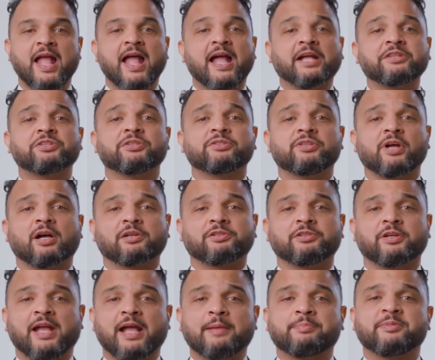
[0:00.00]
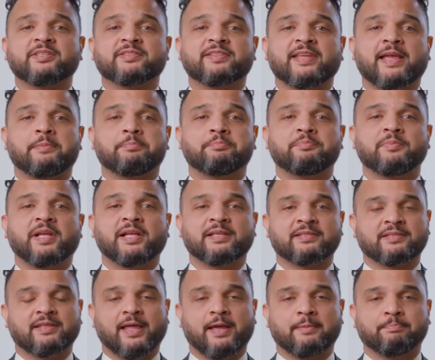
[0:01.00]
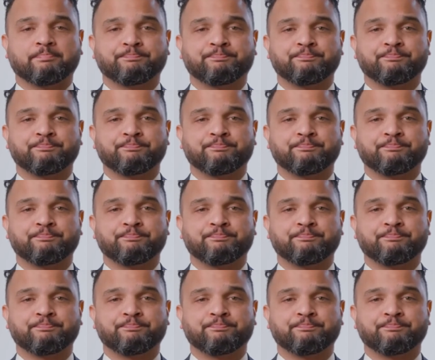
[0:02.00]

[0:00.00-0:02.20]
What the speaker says: and to Dr. Ebtissam Islam.